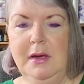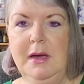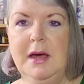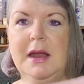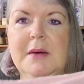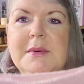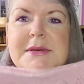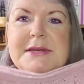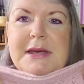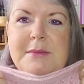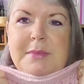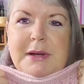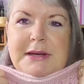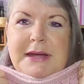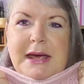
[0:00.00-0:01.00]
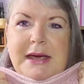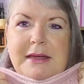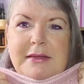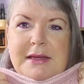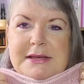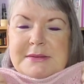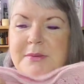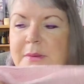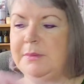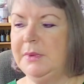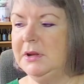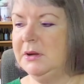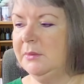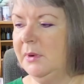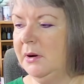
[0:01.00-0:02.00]
and I was thinking about taking this with me
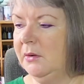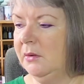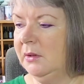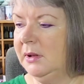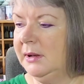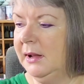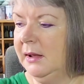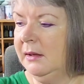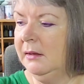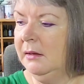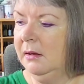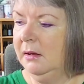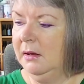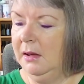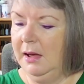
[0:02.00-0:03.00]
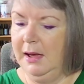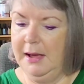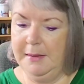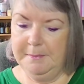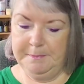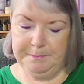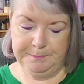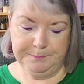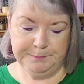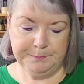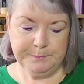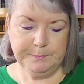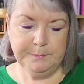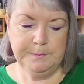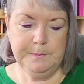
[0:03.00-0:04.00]
to wear on holiday. But
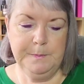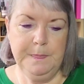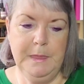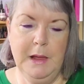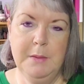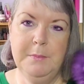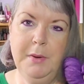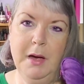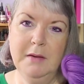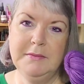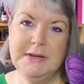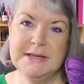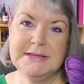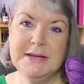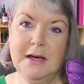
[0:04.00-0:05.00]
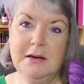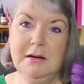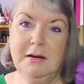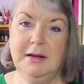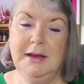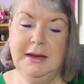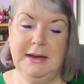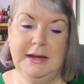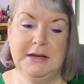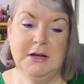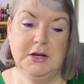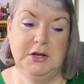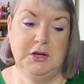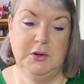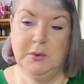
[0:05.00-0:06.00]
I've decided I'm going to knit a
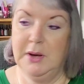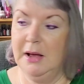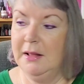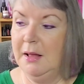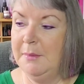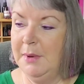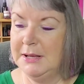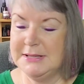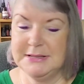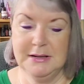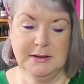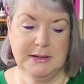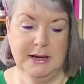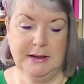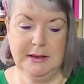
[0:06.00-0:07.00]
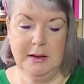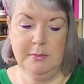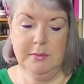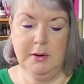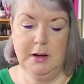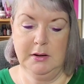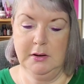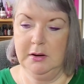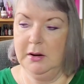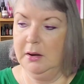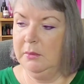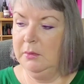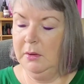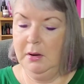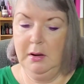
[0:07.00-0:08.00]
new cowl. I might still take that one, I don't
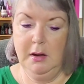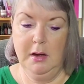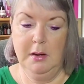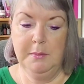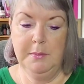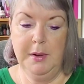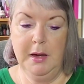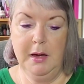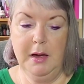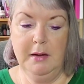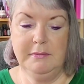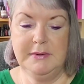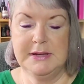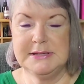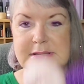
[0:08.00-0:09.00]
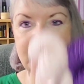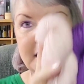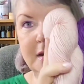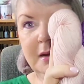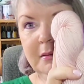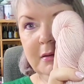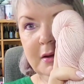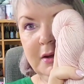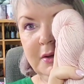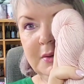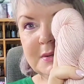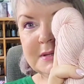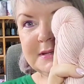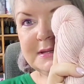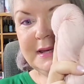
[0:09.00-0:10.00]
know. But I've decided I'm going to
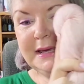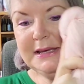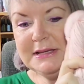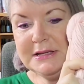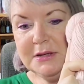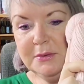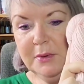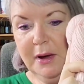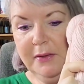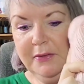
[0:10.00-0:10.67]
use these two, I